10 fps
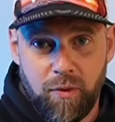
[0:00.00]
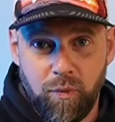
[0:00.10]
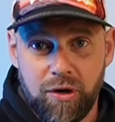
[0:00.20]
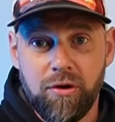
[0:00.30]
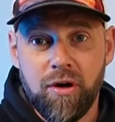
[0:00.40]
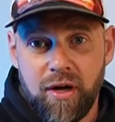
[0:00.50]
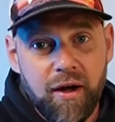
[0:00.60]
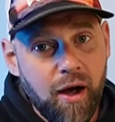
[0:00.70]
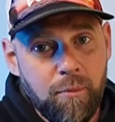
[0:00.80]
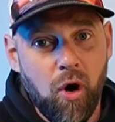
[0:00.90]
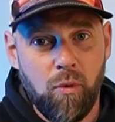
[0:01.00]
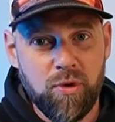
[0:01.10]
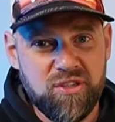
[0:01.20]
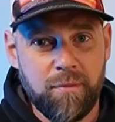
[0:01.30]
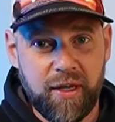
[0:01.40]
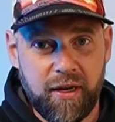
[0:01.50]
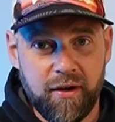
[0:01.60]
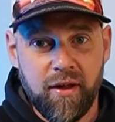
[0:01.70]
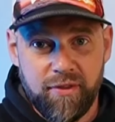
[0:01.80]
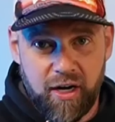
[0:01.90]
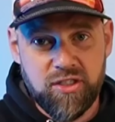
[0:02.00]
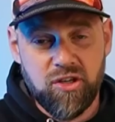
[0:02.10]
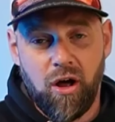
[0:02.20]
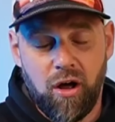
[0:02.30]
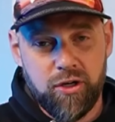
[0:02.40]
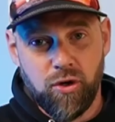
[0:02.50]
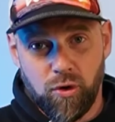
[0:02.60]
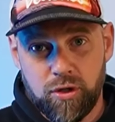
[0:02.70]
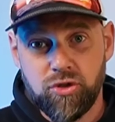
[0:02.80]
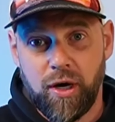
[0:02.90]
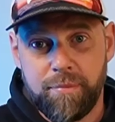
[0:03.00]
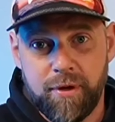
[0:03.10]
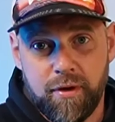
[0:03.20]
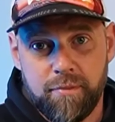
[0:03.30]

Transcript: will come home with something that I saw on your trip.